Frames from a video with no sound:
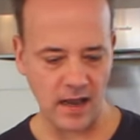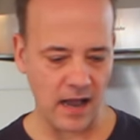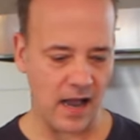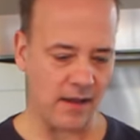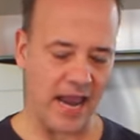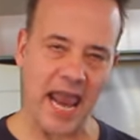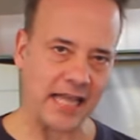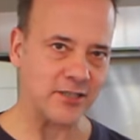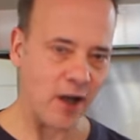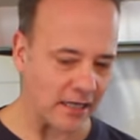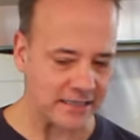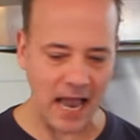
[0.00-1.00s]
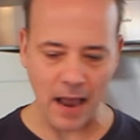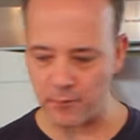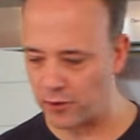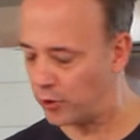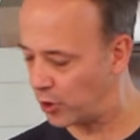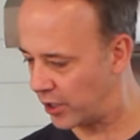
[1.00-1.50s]
Uh, hands on
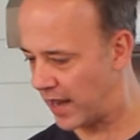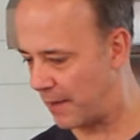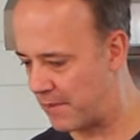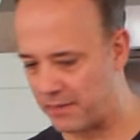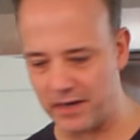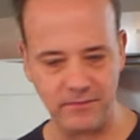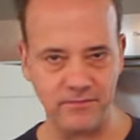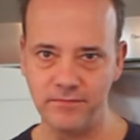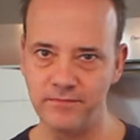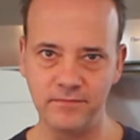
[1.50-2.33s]
time, you're looking at maybe